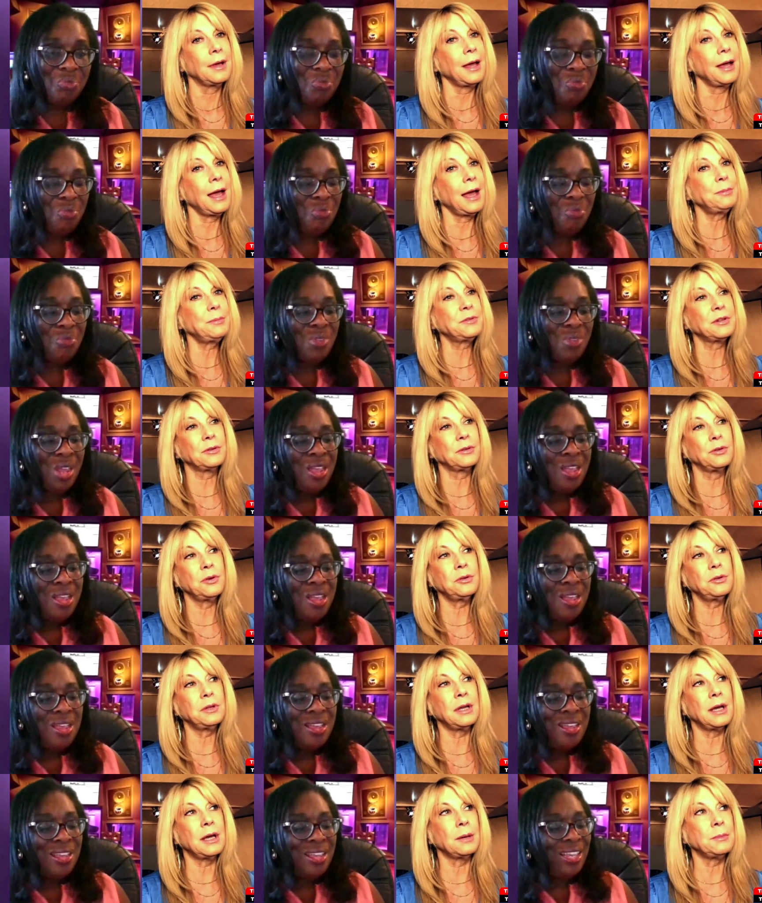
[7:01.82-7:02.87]

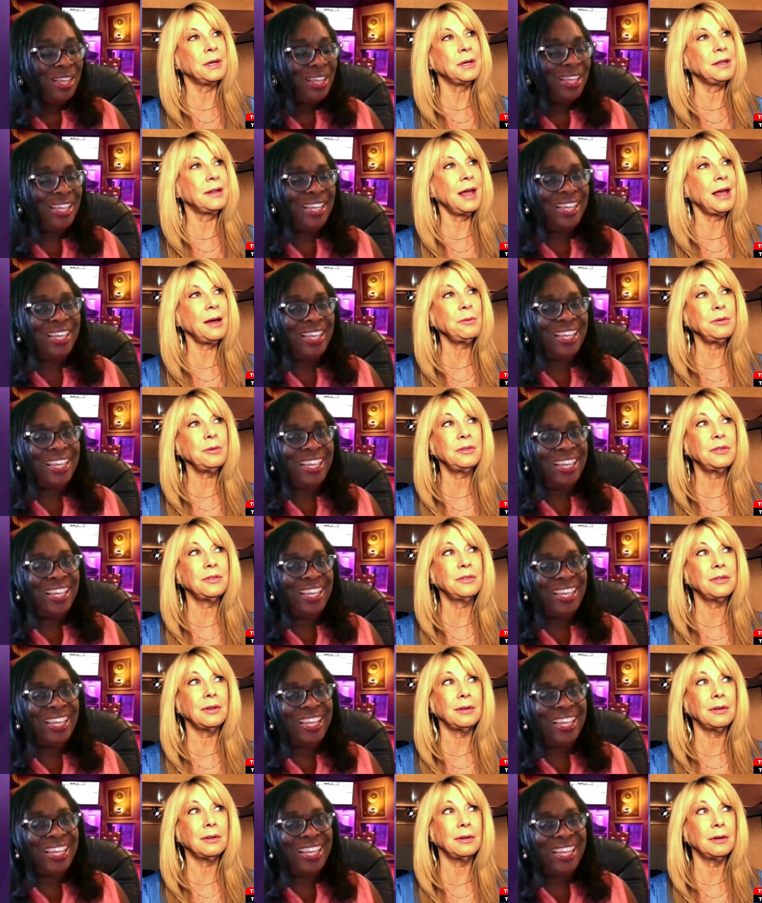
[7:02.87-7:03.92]
Speaker 1: Absolutely. I mean, that
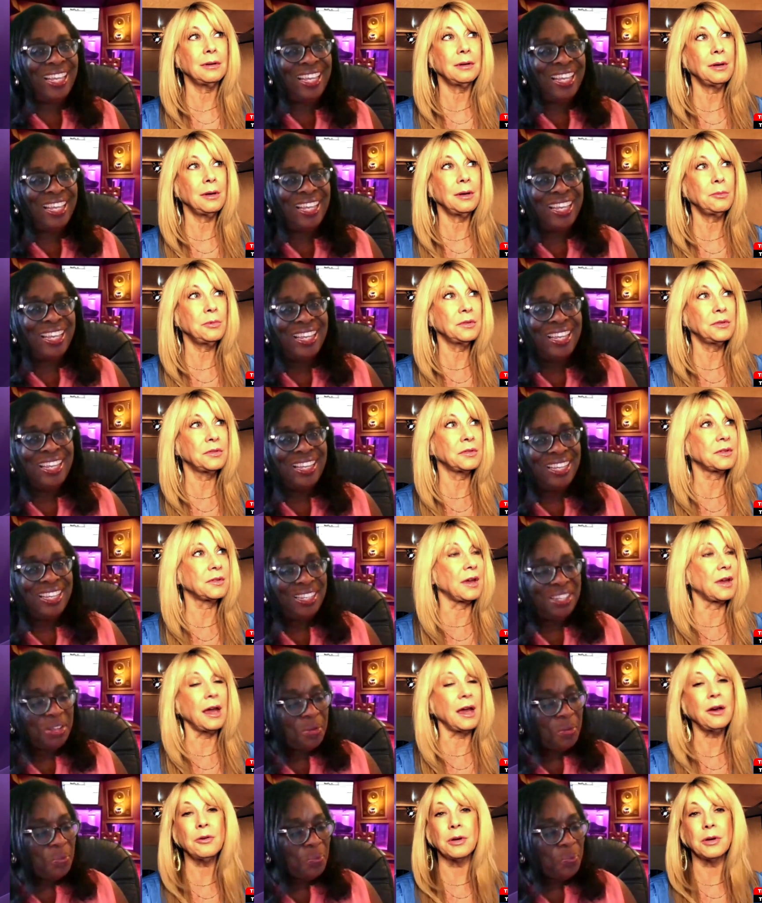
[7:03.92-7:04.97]
was, it was
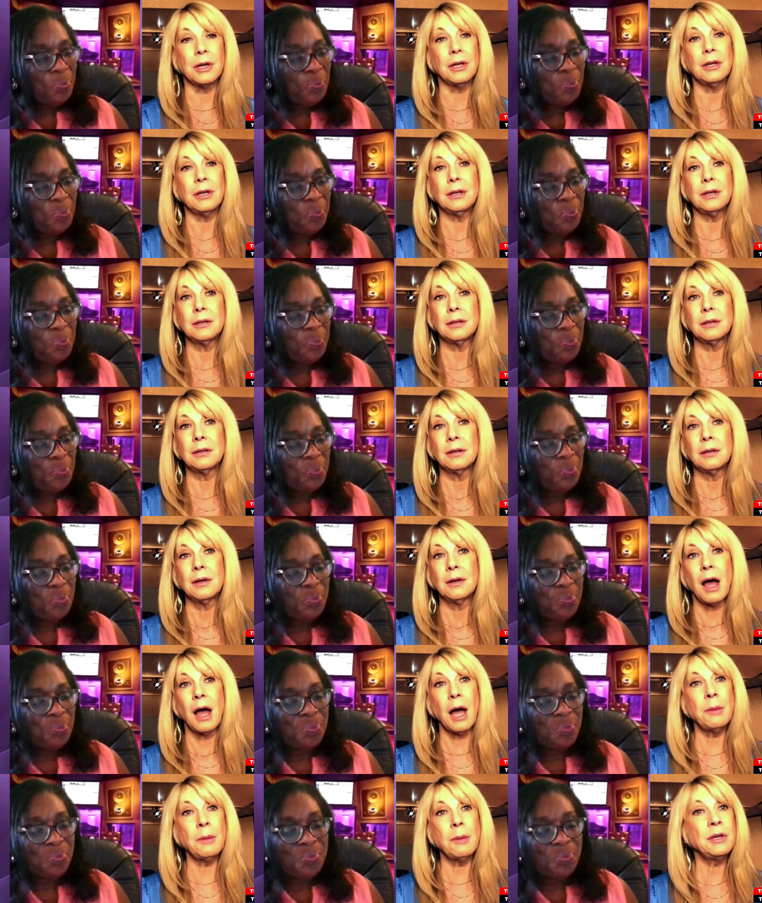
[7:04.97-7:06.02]
scary.
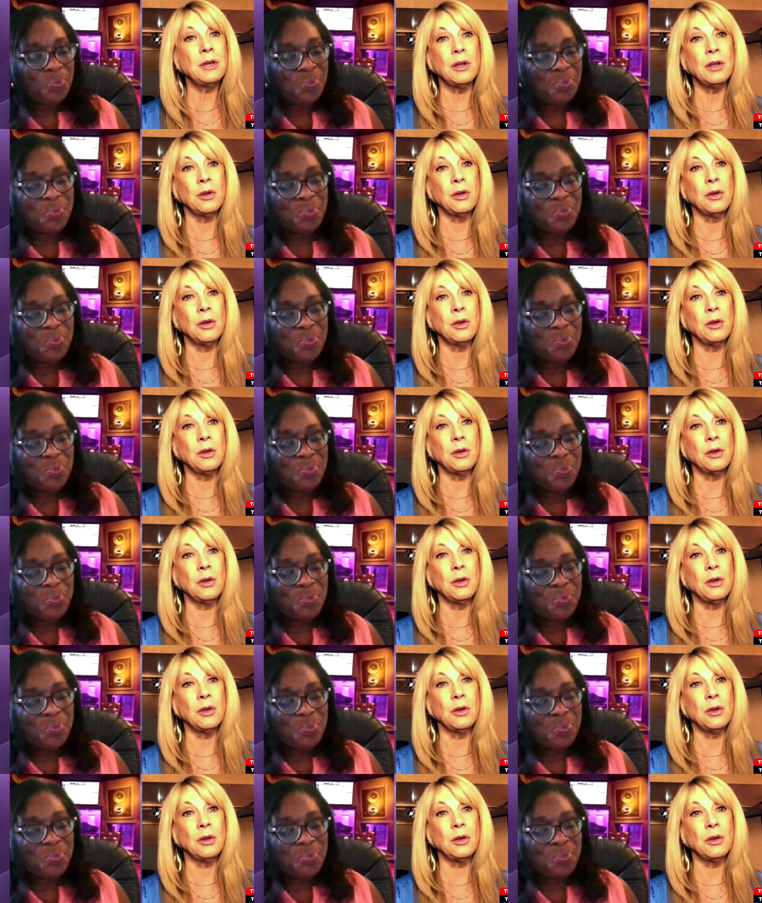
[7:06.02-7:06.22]
I'm in